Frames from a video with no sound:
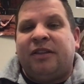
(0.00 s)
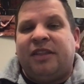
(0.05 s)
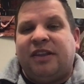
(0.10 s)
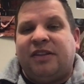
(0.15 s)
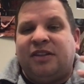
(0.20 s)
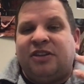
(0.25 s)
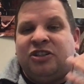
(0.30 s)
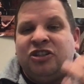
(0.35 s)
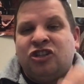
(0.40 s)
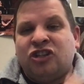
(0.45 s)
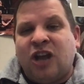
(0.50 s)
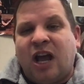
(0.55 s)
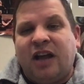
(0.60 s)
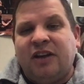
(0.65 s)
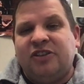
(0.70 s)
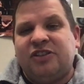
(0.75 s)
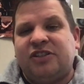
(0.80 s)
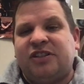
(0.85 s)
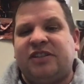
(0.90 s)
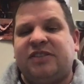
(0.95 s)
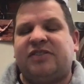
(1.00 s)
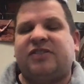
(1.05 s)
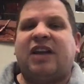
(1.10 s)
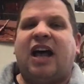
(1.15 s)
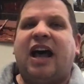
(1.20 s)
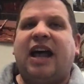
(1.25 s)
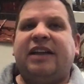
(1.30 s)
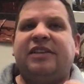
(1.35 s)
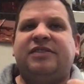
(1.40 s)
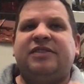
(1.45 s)
that the judge
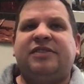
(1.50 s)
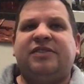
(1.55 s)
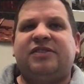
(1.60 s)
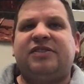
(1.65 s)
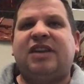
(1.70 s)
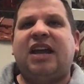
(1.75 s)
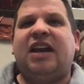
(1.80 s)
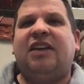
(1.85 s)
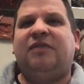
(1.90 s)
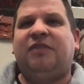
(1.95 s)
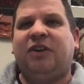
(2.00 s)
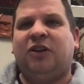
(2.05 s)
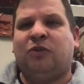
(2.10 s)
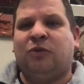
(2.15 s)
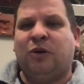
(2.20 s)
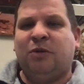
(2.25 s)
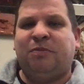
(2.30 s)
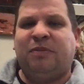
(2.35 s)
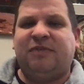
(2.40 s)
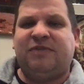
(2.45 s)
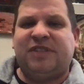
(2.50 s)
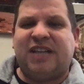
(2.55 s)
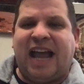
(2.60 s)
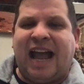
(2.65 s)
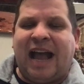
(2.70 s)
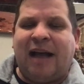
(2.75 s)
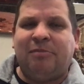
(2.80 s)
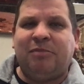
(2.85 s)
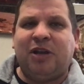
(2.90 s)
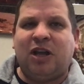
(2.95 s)
decides instead of a group of
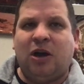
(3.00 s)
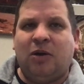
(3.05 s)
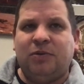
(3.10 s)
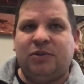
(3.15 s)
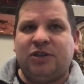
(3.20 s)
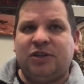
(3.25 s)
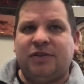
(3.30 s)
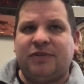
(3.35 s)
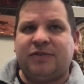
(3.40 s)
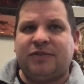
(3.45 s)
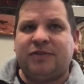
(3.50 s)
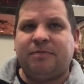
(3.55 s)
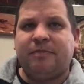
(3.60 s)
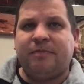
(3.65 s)
TAB coaches.